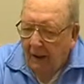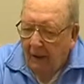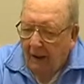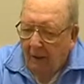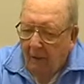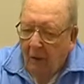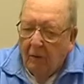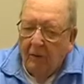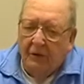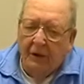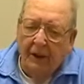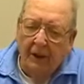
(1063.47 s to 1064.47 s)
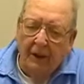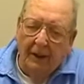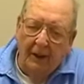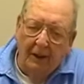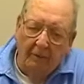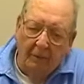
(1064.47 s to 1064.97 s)
uh,
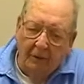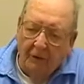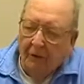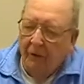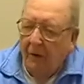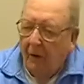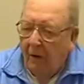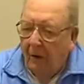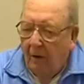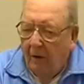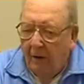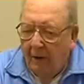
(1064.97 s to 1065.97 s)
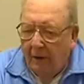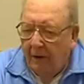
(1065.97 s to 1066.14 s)
Woji and Majuro